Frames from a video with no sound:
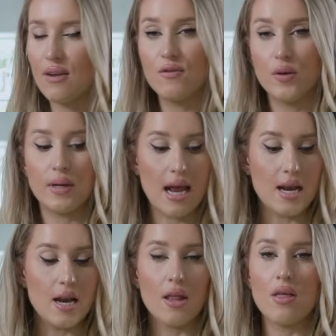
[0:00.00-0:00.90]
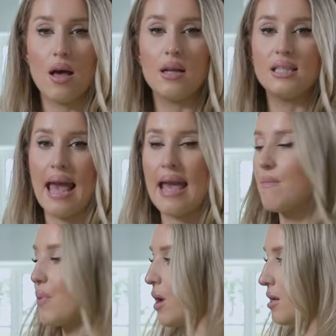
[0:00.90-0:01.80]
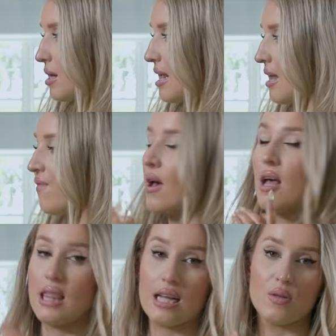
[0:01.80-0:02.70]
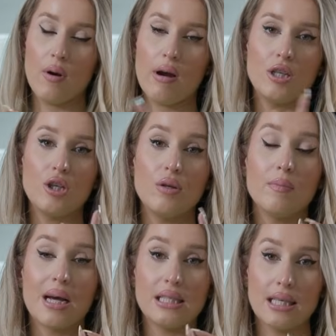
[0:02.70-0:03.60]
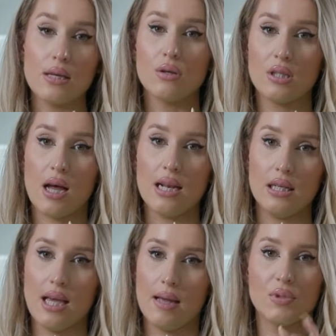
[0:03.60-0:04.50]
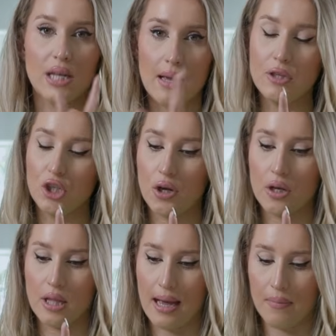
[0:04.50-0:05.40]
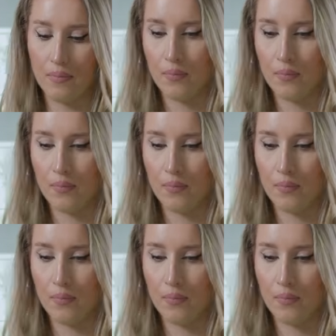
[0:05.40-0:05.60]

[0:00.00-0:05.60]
of doing another tape underneath, that's where I do my single-sided tape. So let me show you that.